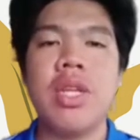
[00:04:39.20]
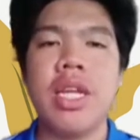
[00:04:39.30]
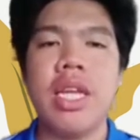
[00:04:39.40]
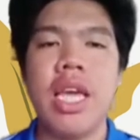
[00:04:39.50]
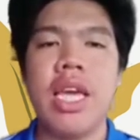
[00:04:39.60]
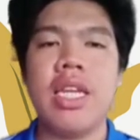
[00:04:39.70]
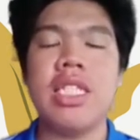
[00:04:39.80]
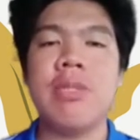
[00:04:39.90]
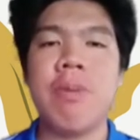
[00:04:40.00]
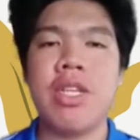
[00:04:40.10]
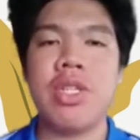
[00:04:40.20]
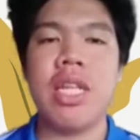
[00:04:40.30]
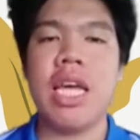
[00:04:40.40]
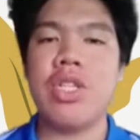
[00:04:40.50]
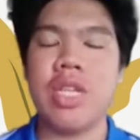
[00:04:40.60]
in the special
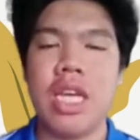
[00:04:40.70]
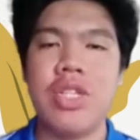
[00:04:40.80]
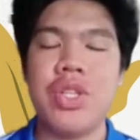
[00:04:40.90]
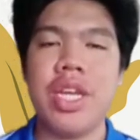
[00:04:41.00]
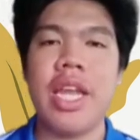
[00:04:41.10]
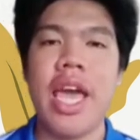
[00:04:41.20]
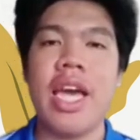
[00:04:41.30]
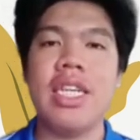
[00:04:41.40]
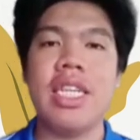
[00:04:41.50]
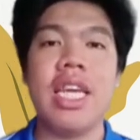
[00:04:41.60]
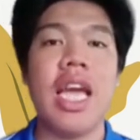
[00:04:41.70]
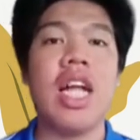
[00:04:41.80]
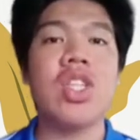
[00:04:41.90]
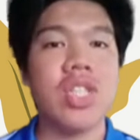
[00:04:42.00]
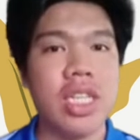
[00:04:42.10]
education and the
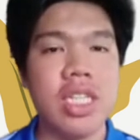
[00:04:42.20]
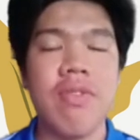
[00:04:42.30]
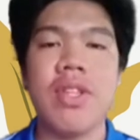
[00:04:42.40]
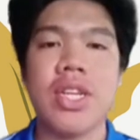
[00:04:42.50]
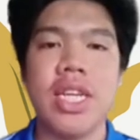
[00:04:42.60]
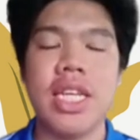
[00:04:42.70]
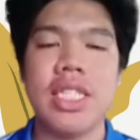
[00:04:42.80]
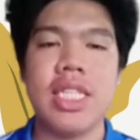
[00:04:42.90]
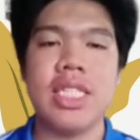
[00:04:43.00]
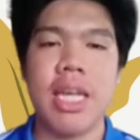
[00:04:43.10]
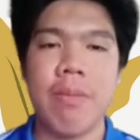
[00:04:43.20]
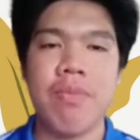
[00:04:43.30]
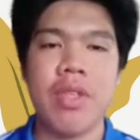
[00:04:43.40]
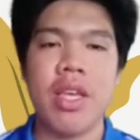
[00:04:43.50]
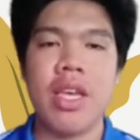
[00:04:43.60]
alternative learning system.
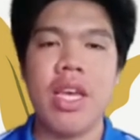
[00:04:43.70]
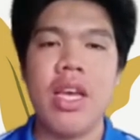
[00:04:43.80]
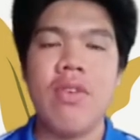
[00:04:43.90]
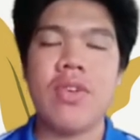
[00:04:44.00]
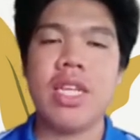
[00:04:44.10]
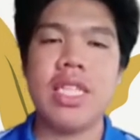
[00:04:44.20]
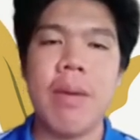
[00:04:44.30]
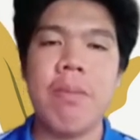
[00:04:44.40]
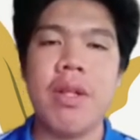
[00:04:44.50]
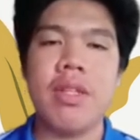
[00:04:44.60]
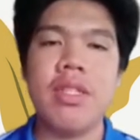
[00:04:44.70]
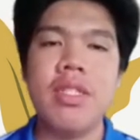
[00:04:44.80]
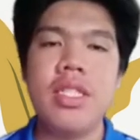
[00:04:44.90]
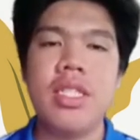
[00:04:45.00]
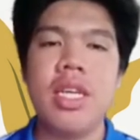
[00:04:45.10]
For example,
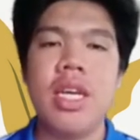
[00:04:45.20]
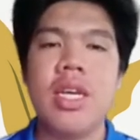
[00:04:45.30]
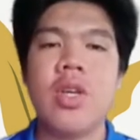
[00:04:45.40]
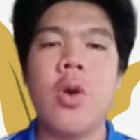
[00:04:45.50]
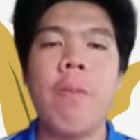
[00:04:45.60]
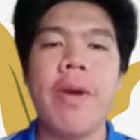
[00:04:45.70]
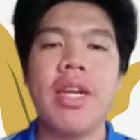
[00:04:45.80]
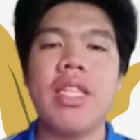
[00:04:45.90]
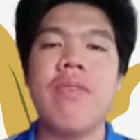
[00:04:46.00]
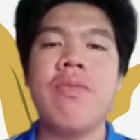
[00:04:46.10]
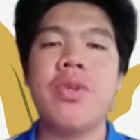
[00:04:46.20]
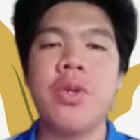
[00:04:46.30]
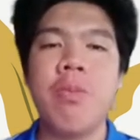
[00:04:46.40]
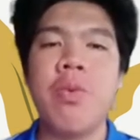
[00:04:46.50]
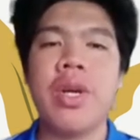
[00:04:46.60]
cooperative
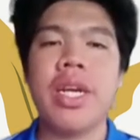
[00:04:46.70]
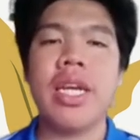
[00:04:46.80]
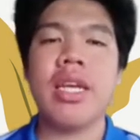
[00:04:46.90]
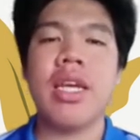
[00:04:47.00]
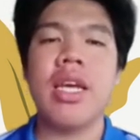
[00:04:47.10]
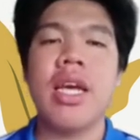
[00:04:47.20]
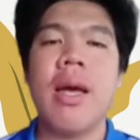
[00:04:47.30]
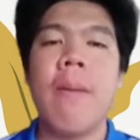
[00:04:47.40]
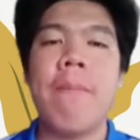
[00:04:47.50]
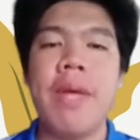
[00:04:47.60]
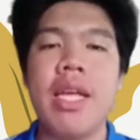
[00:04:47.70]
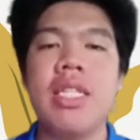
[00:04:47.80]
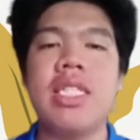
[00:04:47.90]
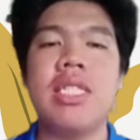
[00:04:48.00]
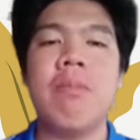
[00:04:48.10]
group work
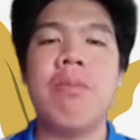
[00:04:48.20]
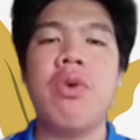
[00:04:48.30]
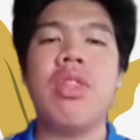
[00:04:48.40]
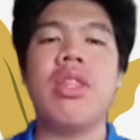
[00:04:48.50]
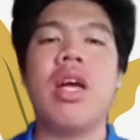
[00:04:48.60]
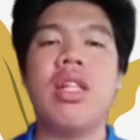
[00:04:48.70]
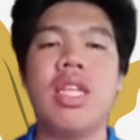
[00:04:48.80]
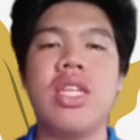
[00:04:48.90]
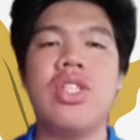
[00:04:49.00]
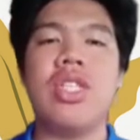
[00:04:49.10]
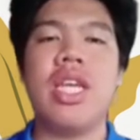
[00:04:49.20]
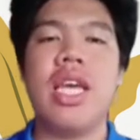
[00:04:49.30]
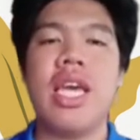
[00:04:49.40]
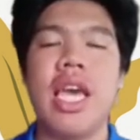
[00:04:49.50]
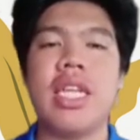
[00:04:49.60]
builds both knowledge
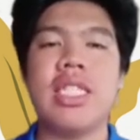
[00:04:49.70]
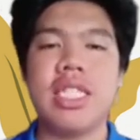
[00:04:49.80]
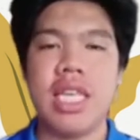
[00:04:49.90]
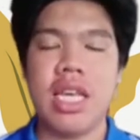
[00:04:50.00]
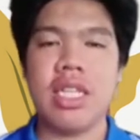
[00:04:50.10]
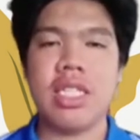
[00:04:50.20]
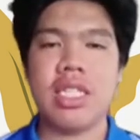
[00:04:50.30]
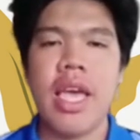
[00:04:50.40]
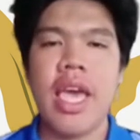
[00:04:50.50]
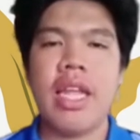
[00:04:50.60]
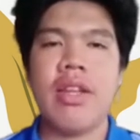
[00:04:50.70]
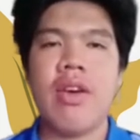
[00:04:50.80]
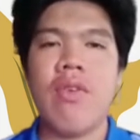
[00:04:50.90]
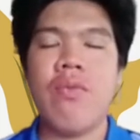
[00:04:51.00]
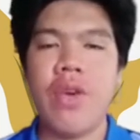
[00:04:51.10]
and skills. And
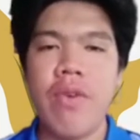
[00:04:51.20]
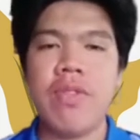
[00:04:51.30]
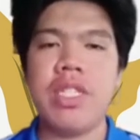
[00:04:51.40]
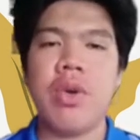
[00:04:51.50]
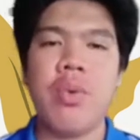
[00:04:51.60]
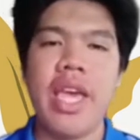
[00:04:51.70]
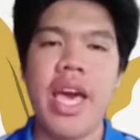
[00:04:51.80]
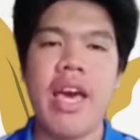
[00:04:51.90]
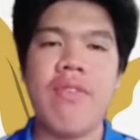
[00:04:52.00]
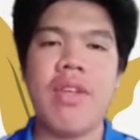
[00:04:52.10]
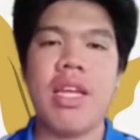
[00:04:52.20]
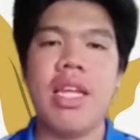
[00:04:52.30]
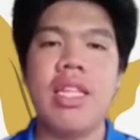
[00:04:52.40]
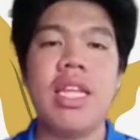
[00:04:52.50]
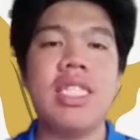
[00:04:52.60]
fifth, we have
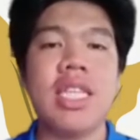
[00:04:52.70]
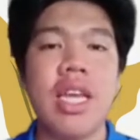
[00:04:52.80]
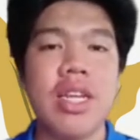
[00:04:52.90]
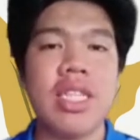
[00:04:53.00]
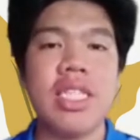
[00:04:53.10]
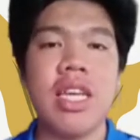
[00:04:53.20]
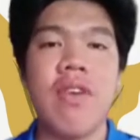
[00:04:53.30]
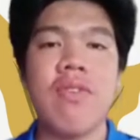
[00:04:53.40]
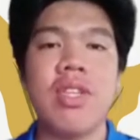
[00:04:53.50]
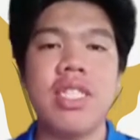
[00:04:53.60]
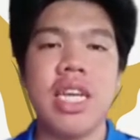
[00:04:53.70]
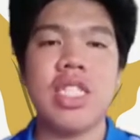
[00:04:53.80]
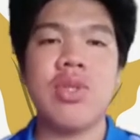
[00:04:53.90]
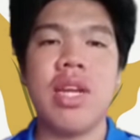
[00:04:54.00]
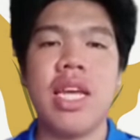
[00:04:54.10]
the designers of
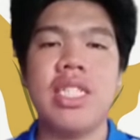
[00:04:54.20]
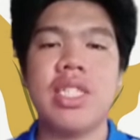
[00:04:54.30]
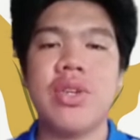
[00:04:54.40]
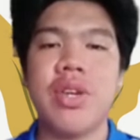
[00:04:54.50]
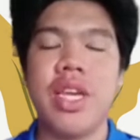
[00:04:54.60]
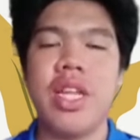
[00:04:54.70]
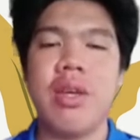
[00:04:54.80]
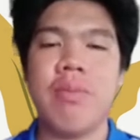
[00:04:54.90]
contextualized curriculum.